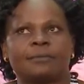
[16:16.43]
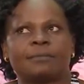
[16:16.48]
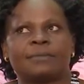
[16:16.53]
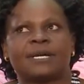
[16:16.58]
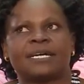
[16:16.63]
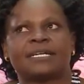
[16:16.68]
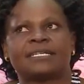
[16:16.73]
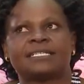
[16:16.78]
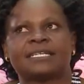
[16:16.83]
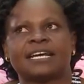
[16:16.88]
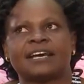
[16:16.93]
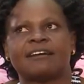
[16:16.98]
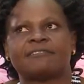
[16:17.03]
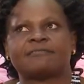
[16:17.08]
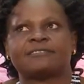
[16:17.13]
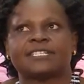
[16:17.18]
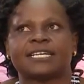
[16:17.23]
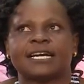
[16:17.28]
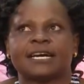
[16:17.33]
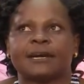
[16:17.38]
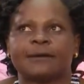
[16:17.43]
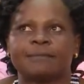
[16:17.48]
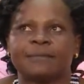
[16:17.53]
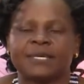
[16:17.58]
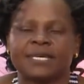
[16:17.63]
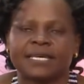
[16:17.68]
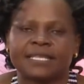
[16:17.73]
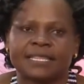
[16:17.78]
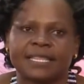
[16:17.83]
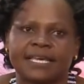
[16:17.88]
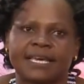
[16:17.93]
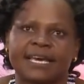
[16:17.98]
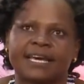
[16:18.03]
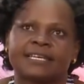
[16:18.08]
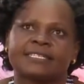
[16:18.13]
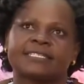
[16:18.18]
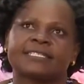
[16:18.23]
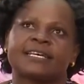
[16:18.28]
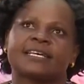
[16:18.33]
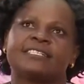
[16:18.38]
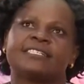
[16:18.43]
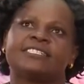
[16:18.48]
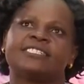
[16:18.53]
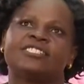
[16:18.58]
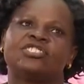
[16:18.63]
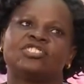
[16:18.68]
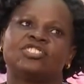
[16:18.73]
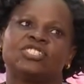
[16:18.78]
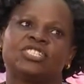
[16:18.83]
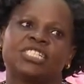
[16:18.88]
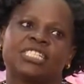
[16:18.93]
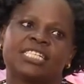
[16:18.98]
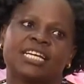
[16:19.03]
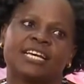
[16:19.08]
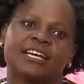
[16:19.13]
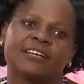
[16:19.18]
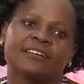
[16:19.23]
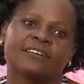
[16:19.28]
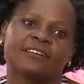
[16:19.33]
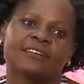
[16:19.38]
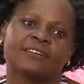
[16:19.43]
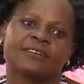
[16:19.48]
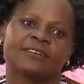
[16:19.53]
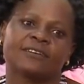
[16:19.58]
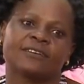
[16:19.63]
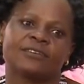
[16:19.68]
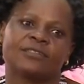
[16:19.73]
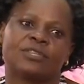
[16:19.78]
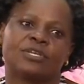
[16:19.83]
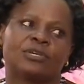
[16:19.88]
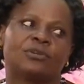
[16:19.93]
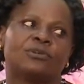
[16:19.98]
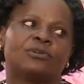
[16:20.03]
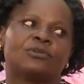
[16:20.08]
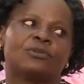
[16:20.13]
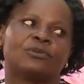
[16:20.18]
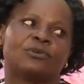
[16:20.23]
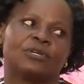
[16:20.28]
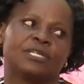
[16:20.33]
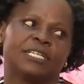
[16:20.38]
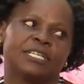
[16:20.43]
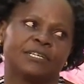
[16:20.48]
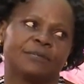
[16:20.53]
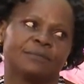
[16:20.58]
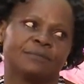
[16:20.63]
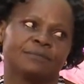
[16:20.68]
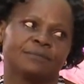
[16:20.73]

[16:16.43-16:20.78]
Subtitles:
But after being there as an engineer, the Lord called him.